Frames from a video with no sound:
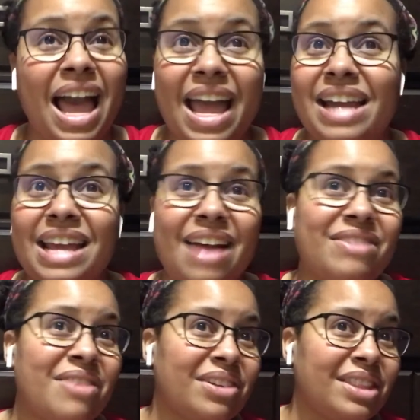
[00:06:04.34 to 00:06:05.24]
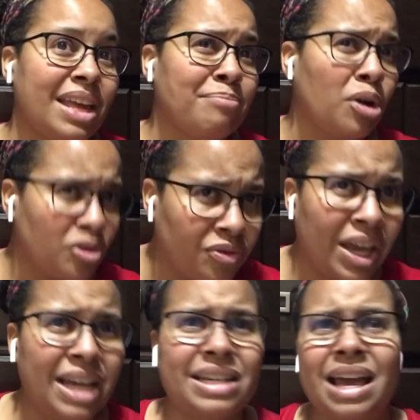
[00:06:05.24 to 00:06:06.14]
I had to have everything
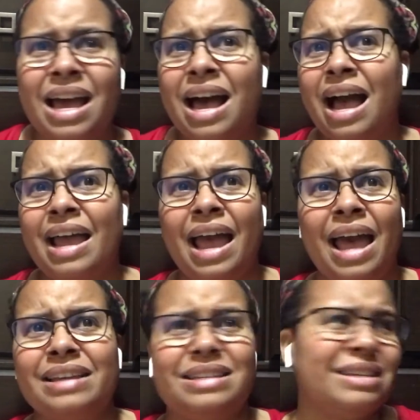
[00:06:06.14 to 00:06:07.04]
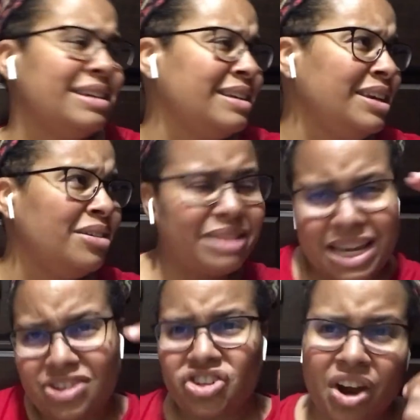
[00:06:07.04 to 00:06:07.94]
perfect. I had to,
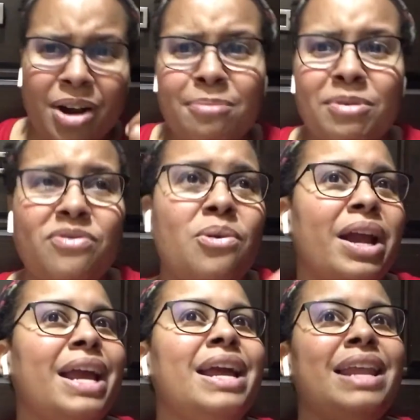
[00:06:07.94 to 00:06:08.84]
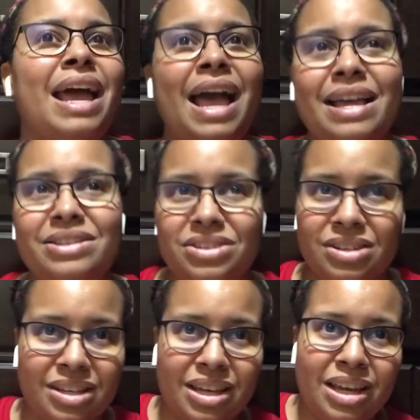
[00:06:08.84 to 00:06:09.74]
take a shower beforehand. I had
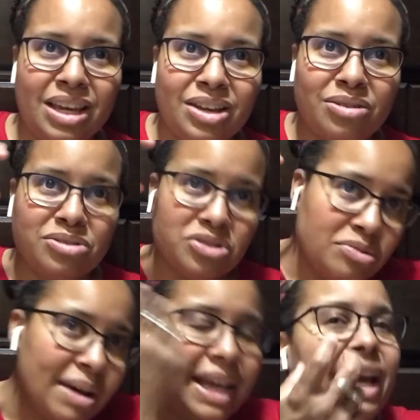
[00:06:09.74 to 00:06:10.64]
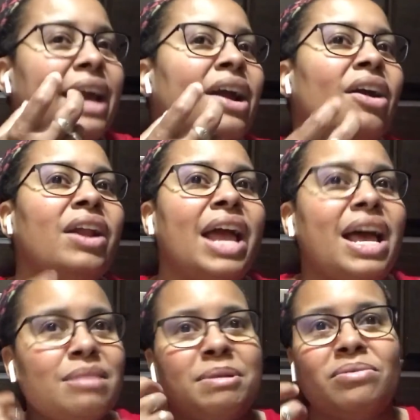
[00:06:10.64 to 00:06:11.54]
to, do my hair, and it
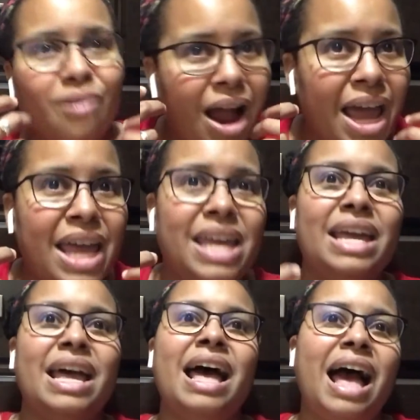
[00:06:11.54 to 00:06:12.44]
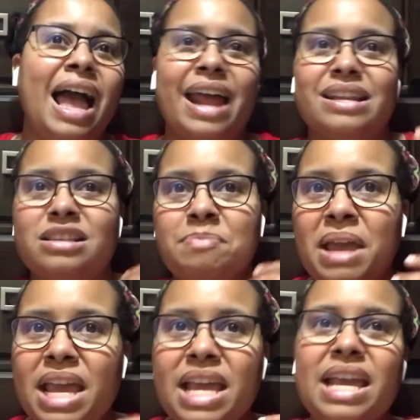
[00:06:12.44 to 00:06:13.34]
had to be right. I had to
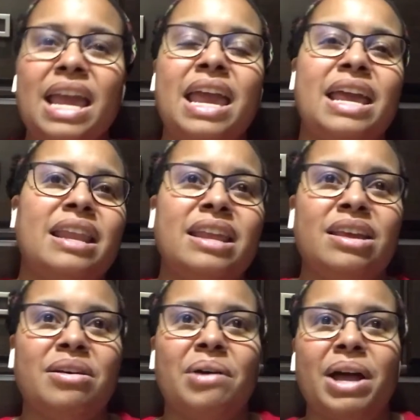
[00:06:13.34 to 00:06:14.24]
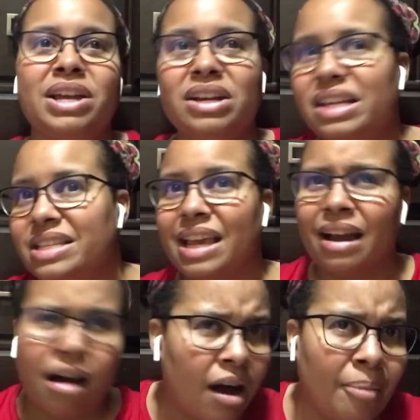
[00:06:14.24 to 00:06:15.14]
speak, and, I couldn't
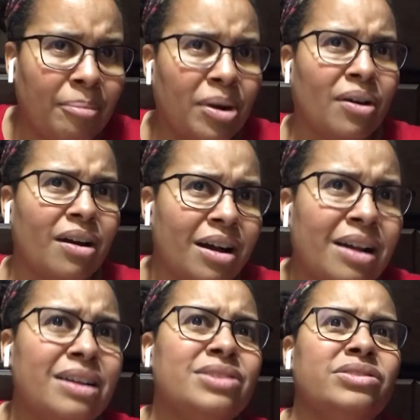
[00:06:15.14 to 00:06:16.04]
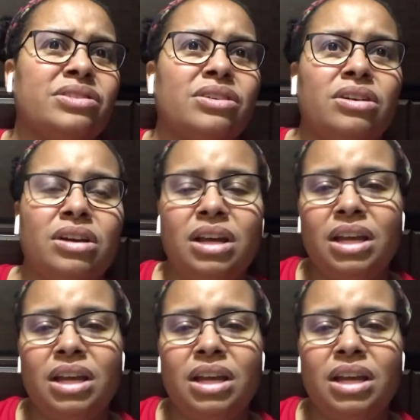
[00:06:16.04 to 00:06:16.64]
say or uhs, or,